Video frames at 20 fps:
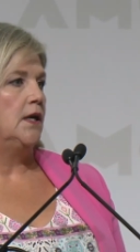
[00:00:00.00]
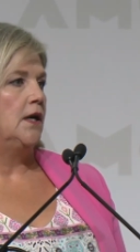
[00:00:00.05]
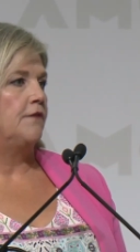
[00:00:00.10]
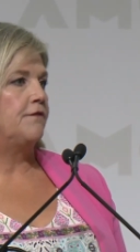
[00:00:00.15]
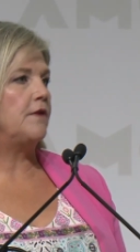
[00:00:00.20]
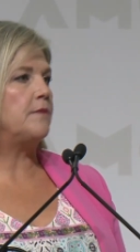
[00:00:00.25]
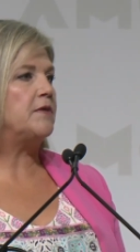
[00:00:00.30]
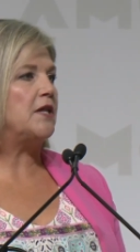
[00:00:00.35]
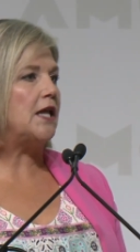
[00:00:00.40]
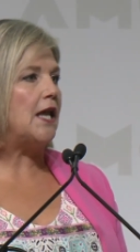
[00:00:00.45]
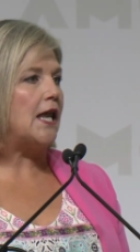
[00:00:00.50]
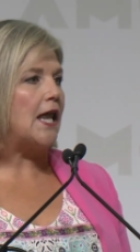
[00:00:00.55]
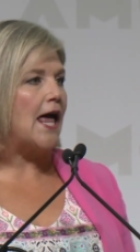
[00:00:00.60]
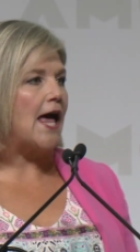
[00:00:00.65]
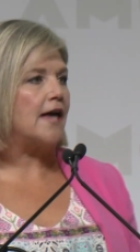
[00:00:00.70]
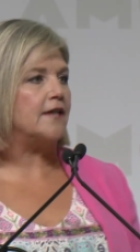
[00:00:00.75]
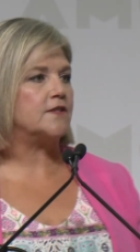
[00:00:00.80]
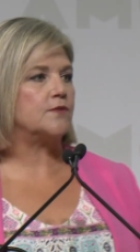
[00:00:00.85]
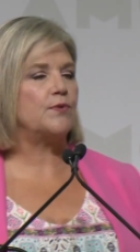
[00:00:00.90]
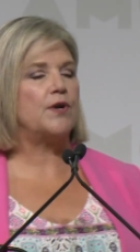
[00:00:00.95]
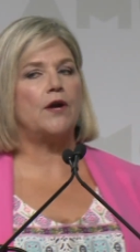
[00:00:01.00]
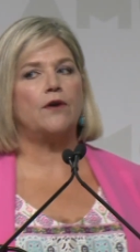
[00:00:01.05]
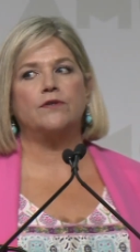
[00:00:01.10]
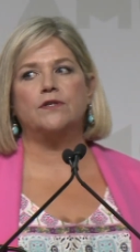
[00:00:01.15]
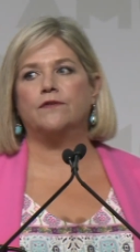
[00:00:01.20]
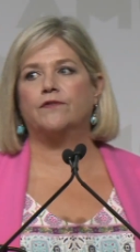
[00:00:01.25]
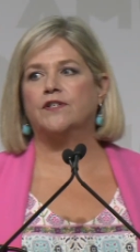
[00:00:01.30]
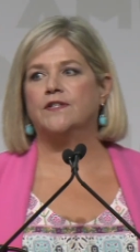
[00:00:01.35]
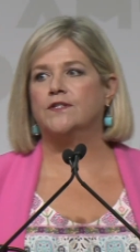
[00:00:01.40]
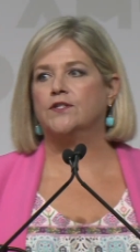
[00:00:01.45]
from the last round
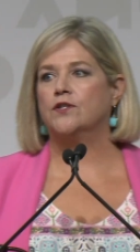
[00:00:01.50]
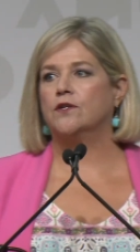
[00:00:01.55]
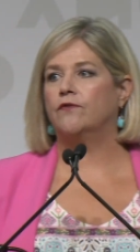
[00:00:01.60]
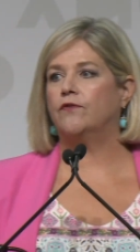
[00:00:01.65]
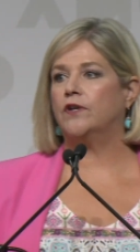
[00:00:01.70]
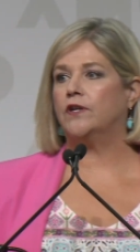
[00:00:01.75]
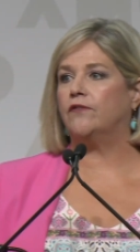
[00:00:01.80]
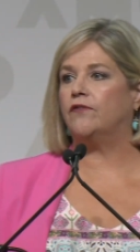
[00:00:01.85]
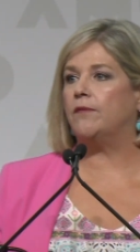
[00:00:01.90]
of conservative